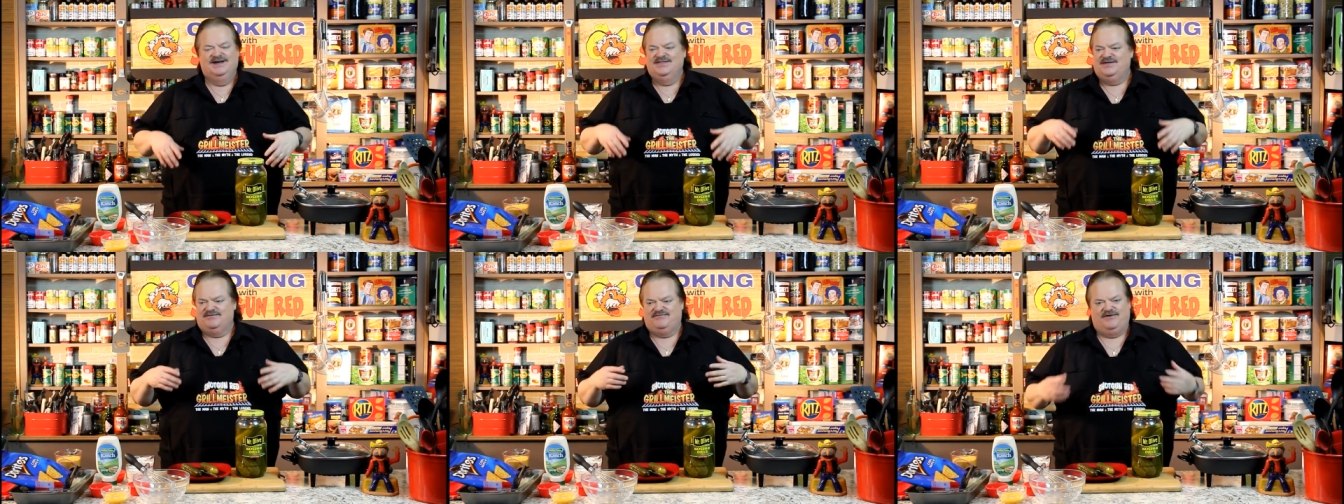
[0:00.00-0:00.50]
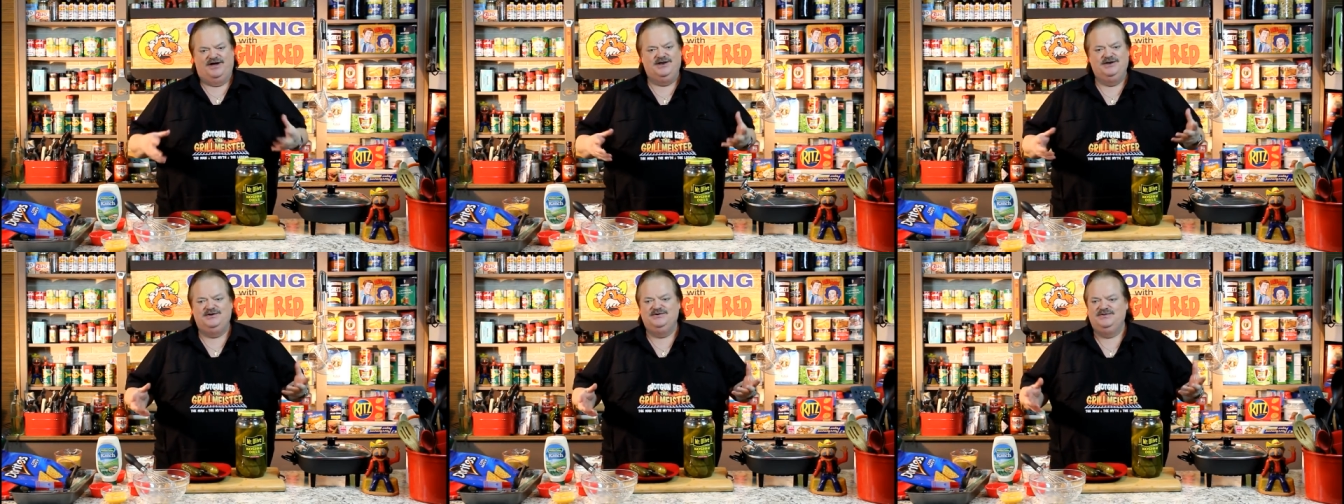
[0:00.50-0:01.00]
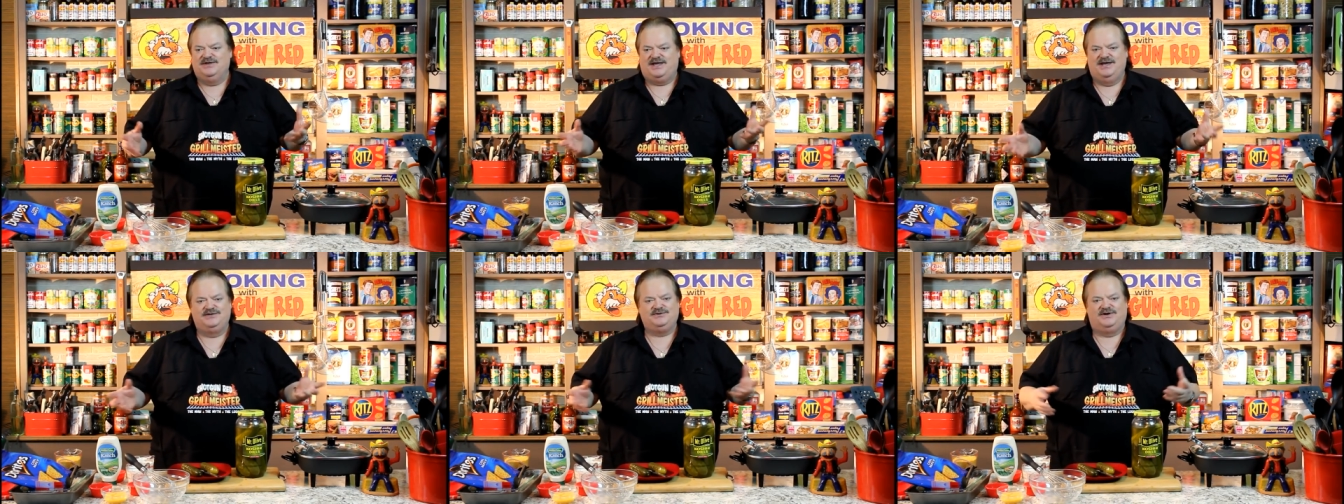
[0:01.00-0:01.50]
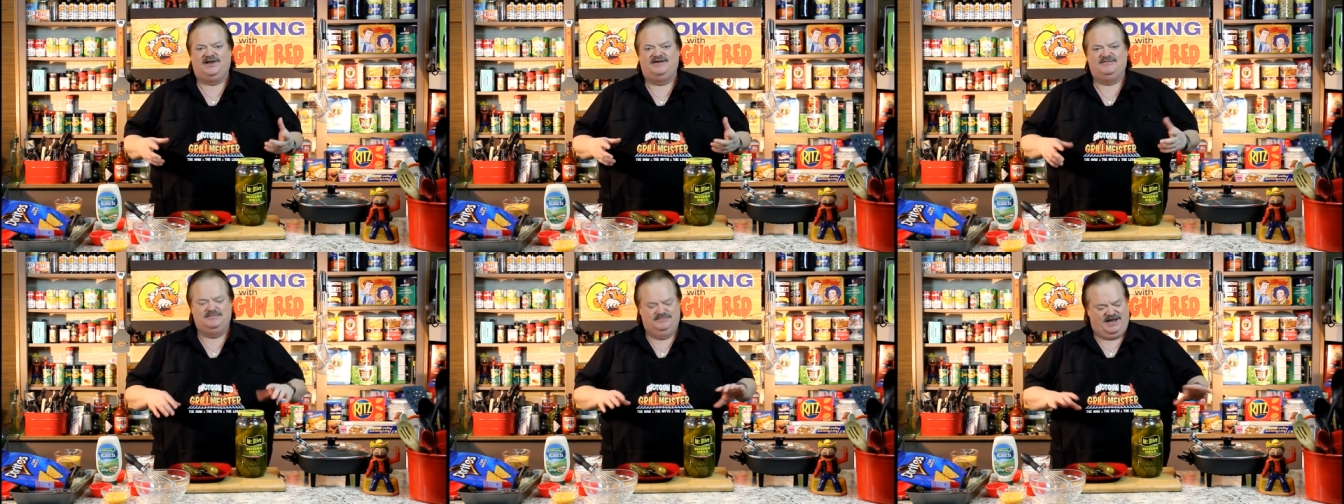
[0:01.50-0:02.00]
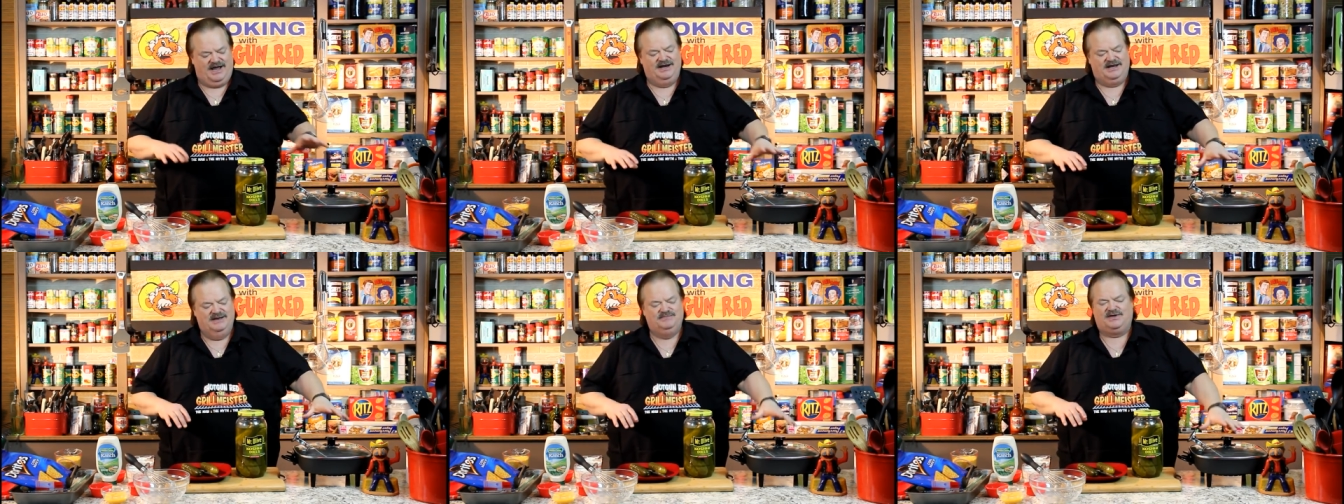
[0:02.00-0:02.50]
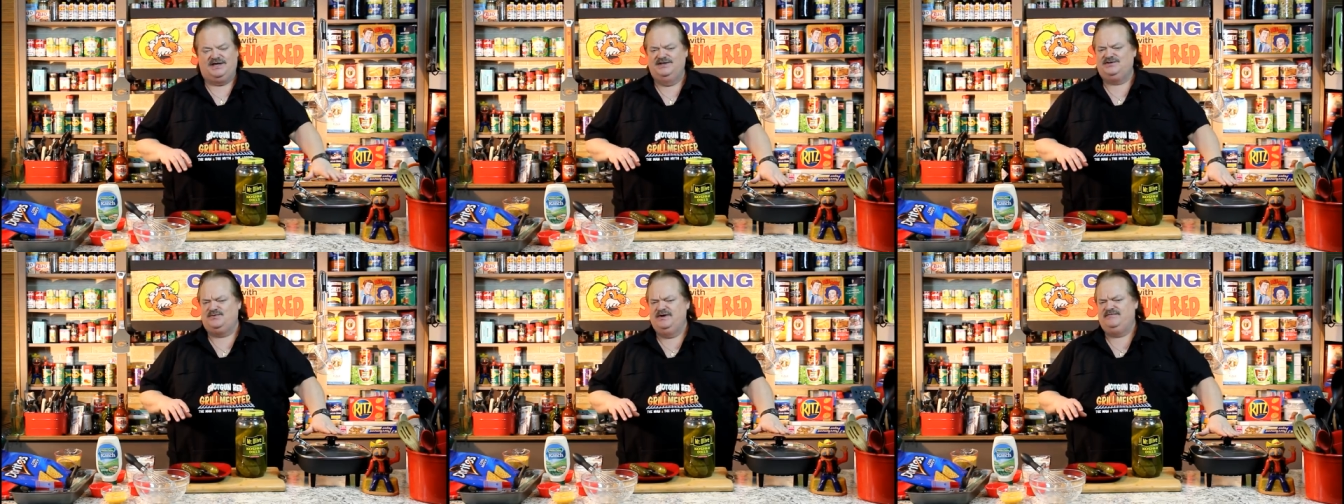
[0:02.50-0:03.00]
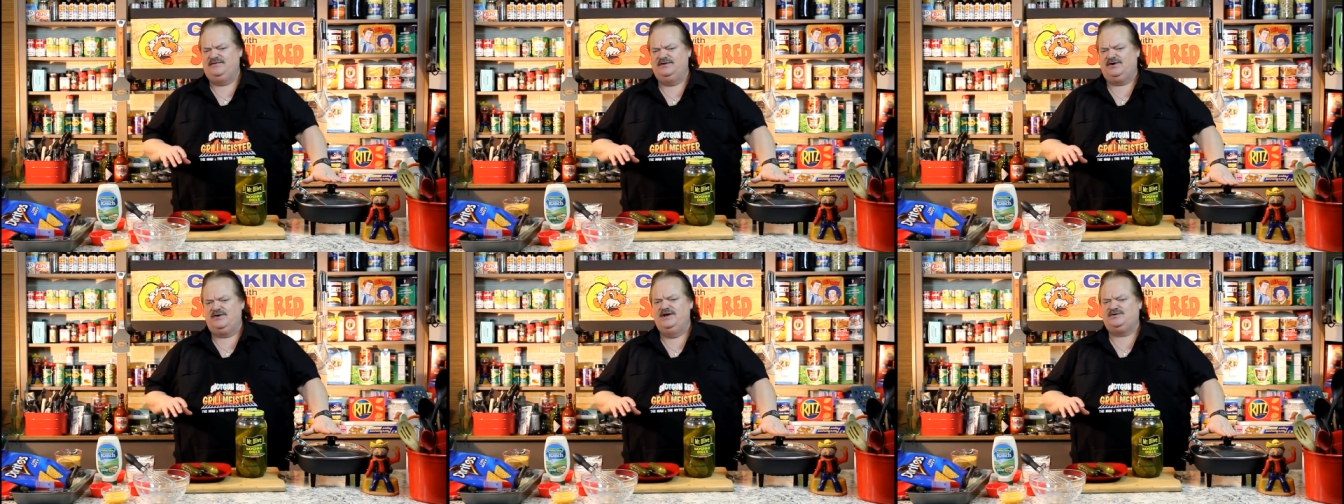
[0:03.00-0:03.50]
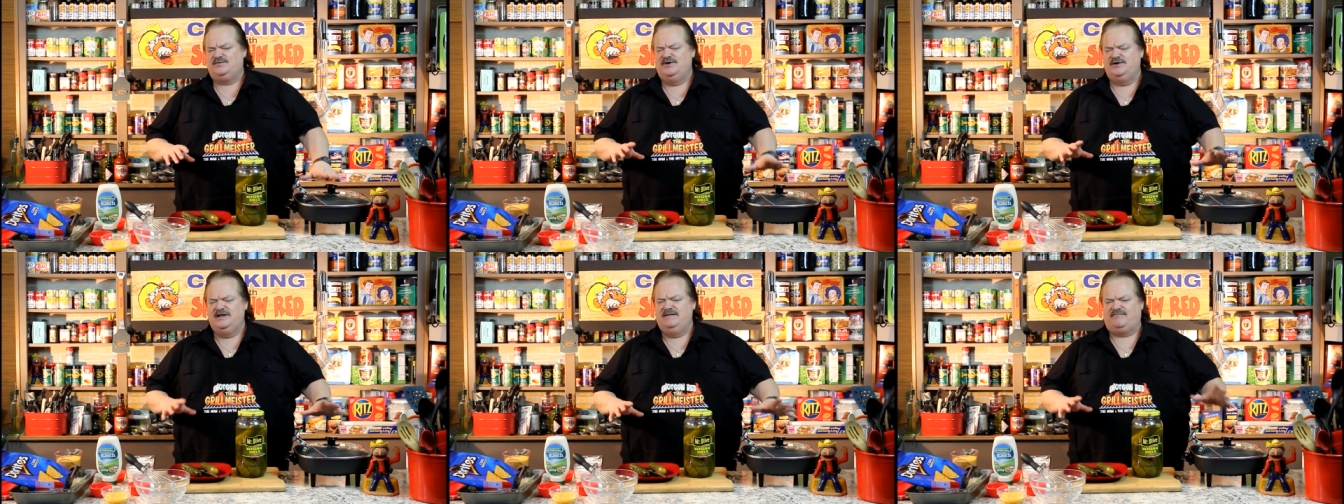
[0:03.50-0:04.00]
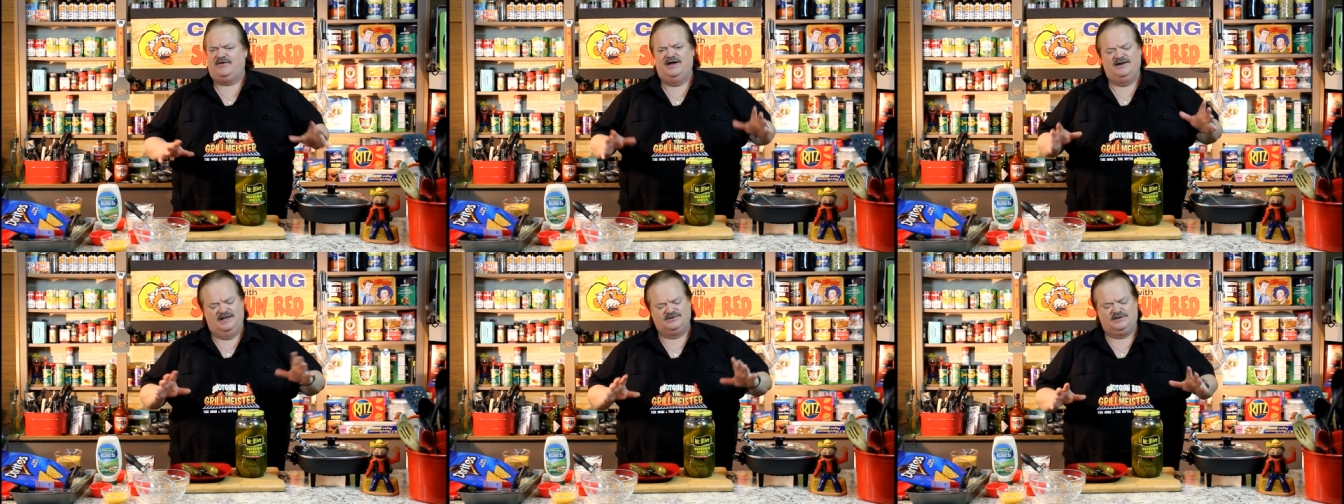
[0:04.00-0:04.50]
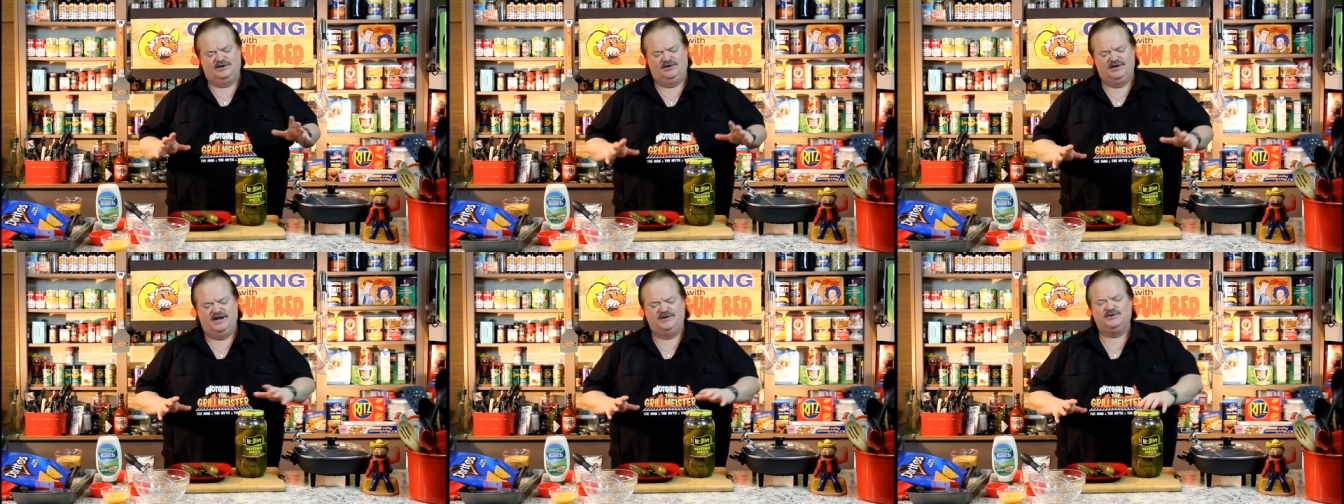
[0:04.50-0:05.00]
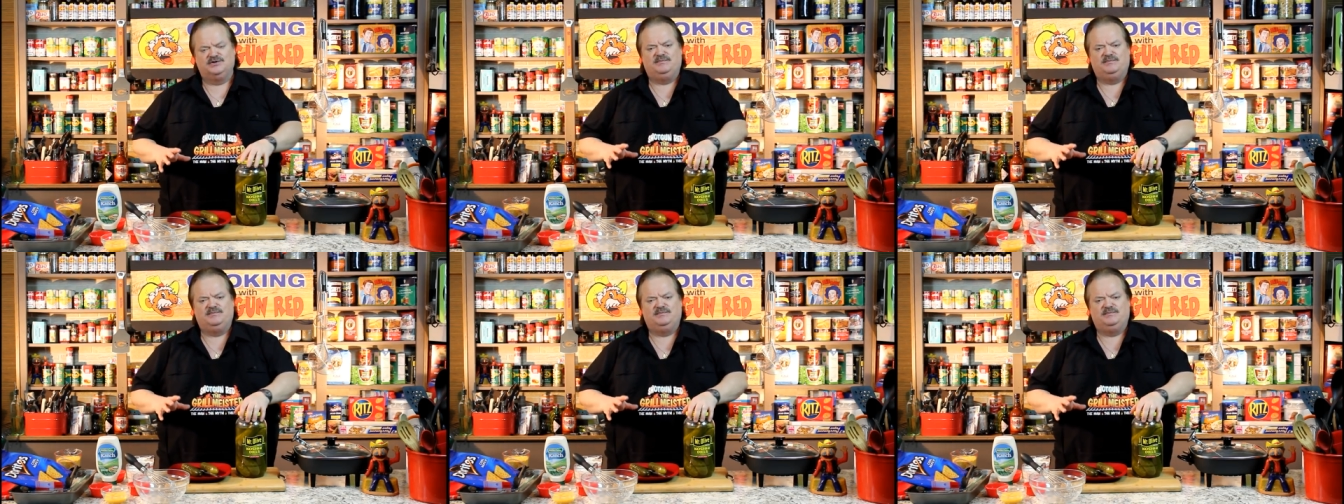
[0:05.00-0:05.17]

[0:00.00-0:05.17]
They're fun to do. The kids will love them. Kind of keep the kids away from the grease when you're deep frying. That's a little dangerous.